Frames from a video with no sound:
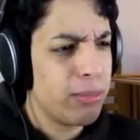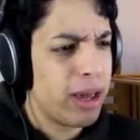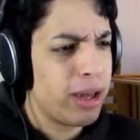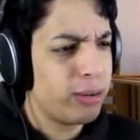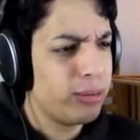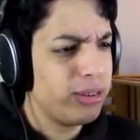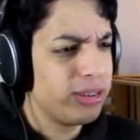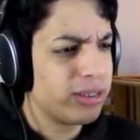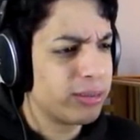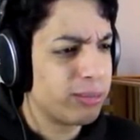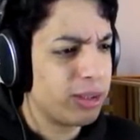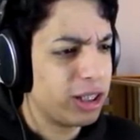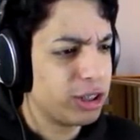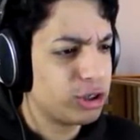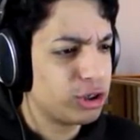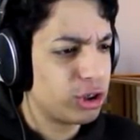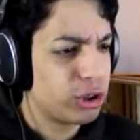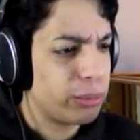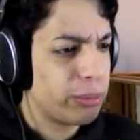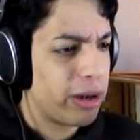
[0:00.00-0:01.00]
batteries? I'm not
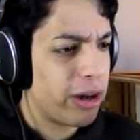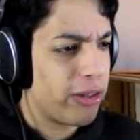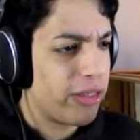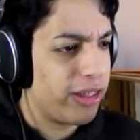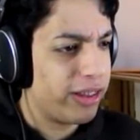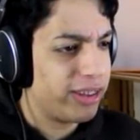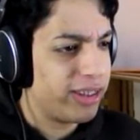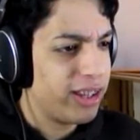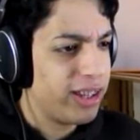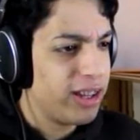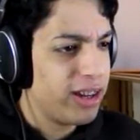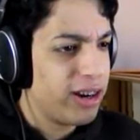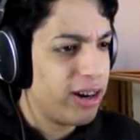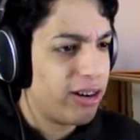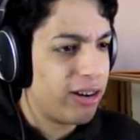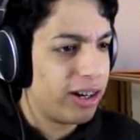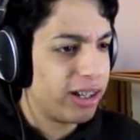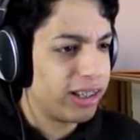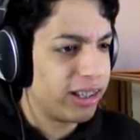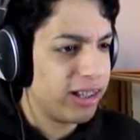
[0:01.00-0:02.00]
sure about it.
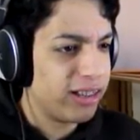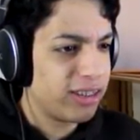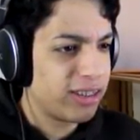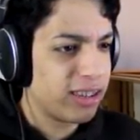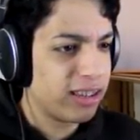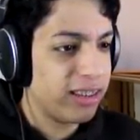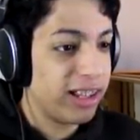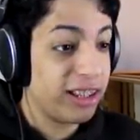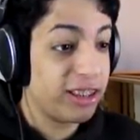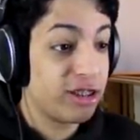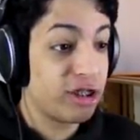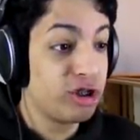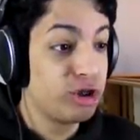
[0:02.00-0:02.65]
Alright, let's